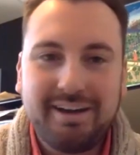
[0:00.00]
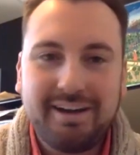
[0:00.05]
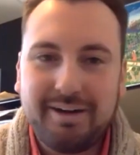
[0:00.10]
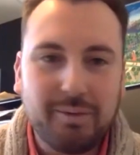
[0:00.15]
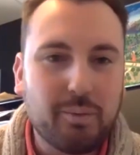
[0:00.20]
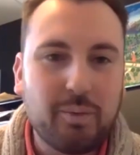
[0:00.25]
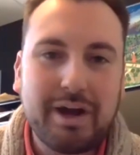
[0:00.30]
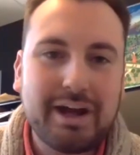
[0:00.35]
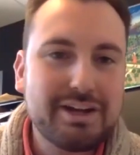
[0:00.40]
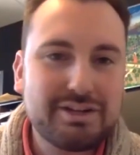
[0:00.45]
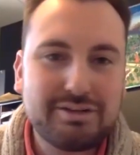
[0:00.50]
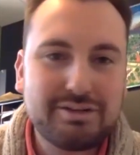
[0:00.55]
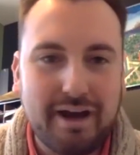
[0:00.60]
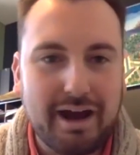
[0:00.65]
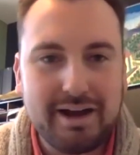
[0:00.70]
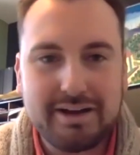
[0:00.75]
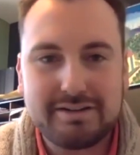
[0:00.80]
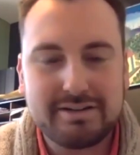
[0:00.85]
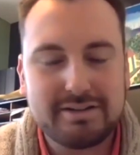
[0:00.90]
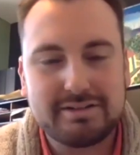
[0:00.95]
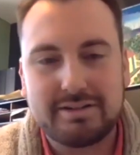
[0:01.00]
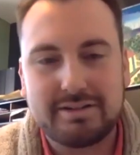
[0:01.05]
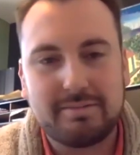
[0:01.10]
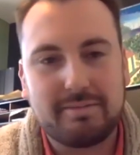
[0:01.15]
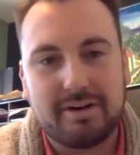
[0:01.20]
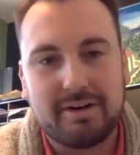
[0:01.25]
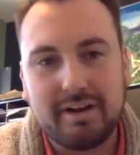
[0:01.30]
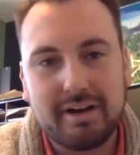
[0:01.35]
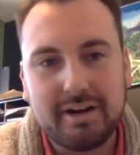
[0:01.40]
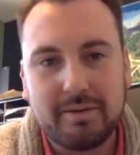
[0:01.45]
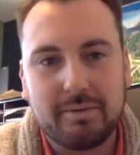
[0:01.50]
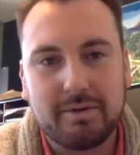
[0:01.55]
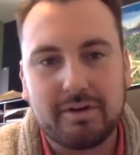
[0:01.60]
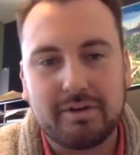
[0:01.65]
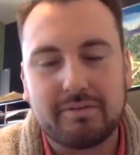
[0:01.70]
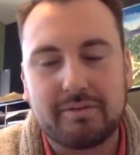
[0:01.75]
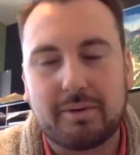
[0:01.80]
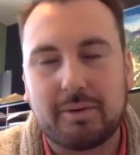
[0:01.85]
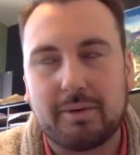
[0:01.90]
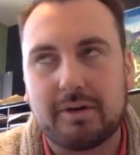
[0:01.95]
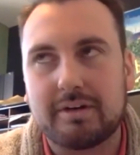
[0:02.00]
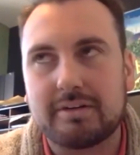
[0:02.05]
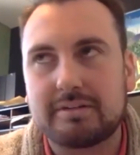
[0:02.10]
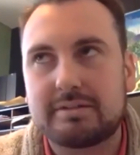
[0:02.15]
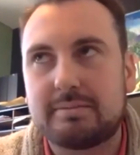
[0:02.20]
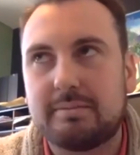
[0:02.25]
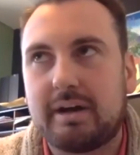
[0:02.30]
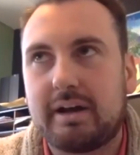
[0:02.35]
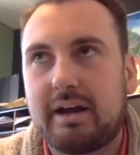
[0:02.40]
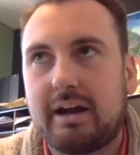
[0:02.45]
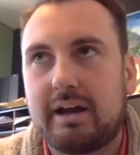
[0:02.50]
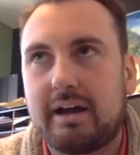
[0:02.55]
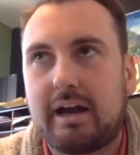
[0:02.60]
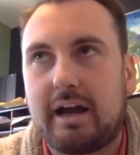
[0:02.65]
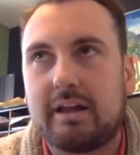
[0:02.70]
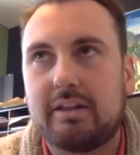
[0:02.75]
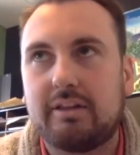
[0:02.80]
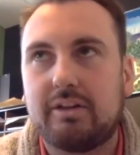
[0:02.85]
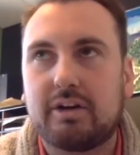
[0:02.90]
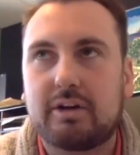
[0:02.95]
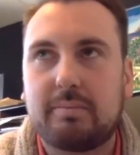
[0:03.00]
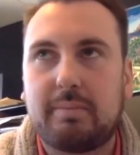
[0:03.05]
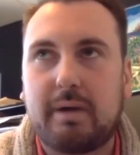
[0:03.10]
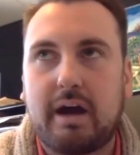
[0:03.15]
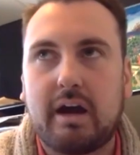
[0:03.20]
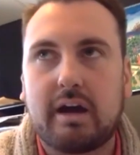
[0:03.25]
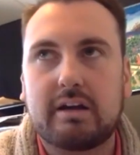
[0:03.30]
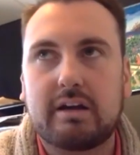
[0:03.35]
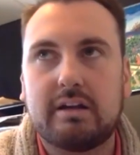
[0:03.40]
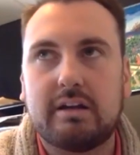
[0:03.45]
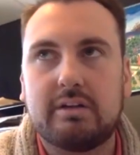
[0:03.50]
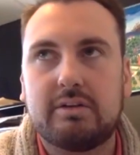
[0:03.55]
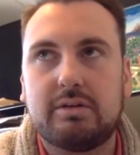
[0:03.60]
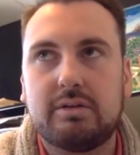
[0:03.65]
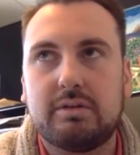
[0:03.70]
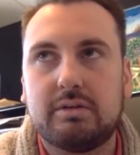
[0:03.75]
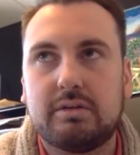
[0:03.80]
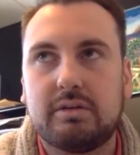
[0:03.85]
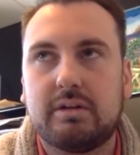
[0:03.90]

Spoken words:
wish fascism on anyone, of course, but I look back into,